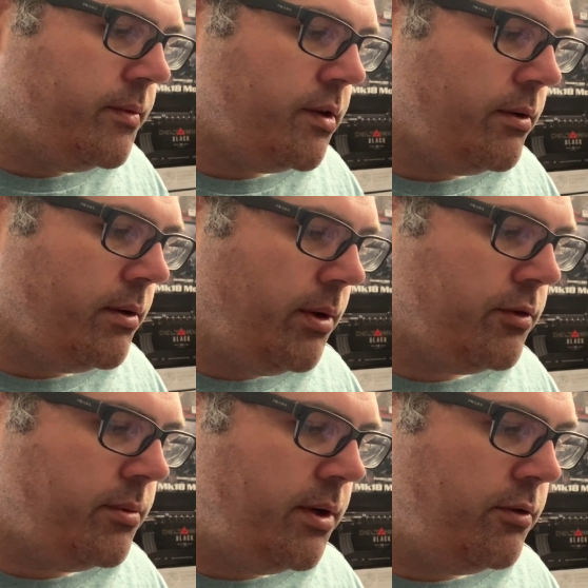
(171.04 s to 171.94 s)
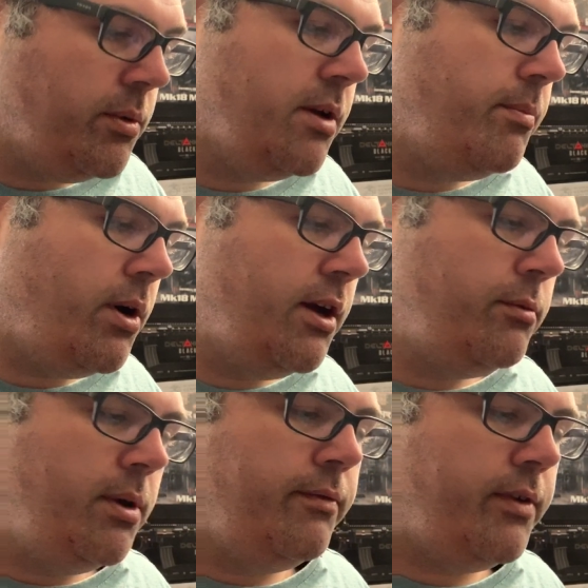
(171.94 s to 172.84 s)
So what else we use? We
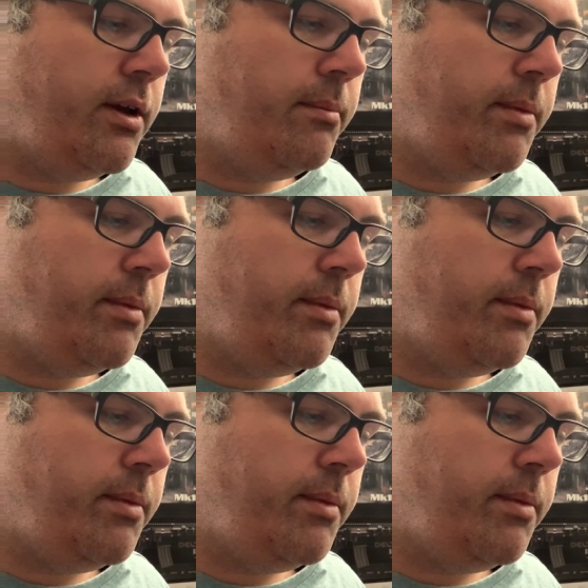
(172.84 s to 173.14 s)
combined with